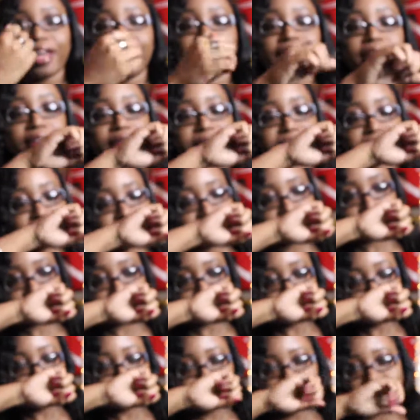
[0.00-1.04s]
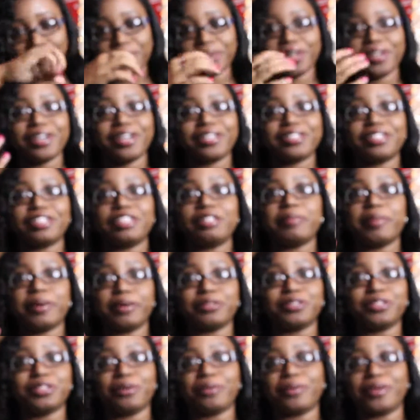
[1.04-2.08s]
And plus it
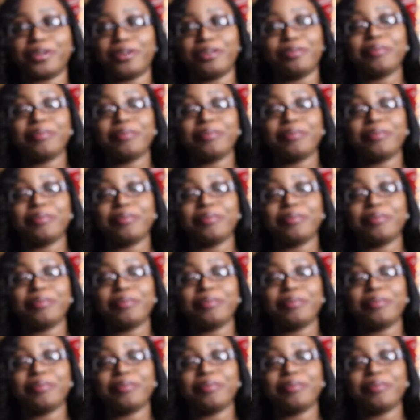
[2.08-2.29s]
smells so good.